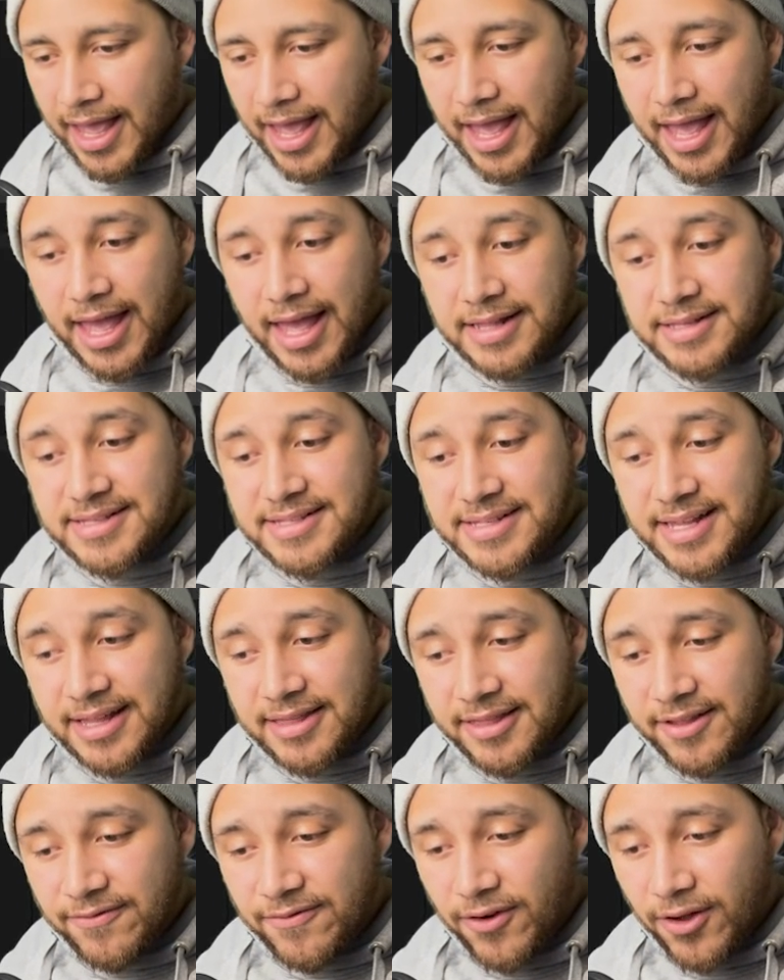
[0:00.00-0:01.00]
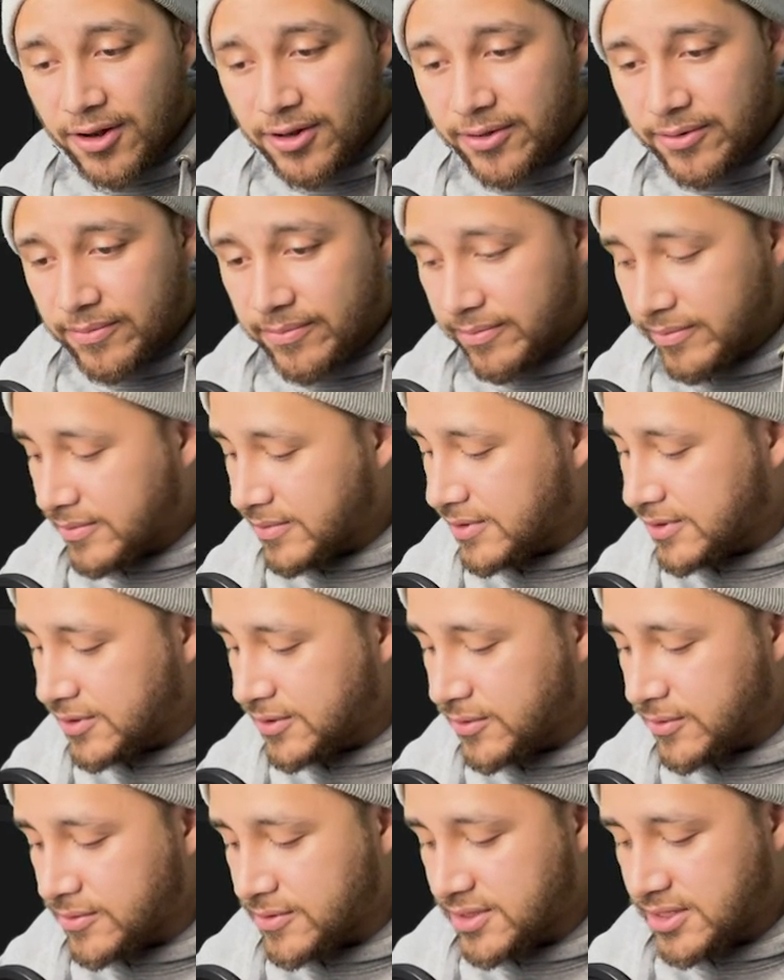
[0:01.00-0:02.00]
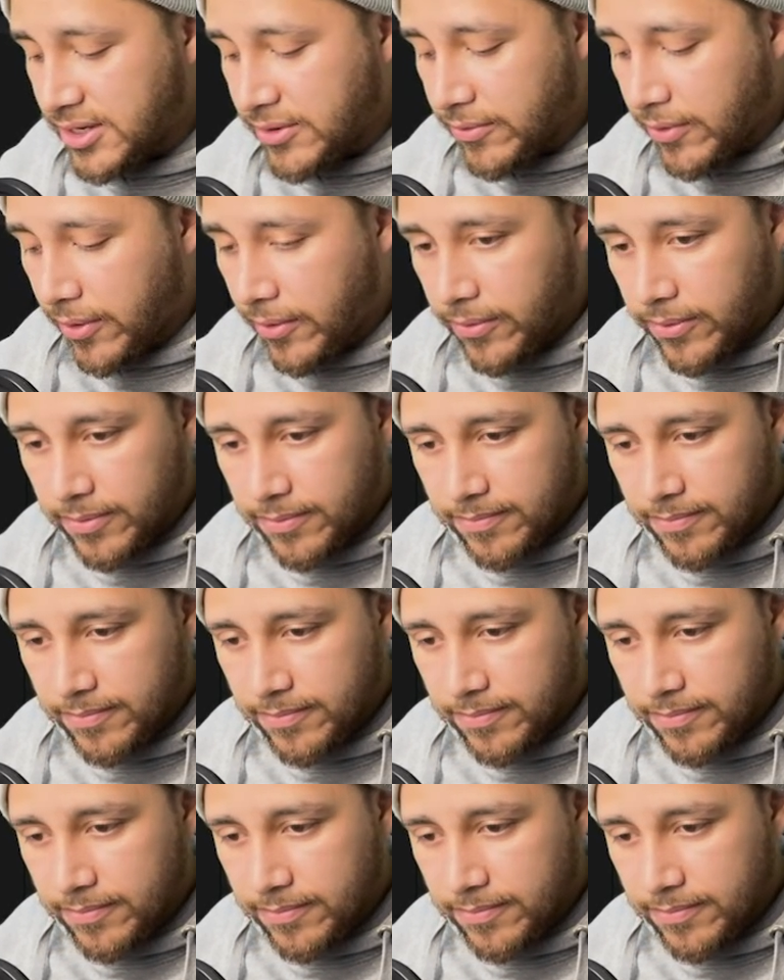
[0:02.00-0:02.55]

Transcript: and set the volume to 0.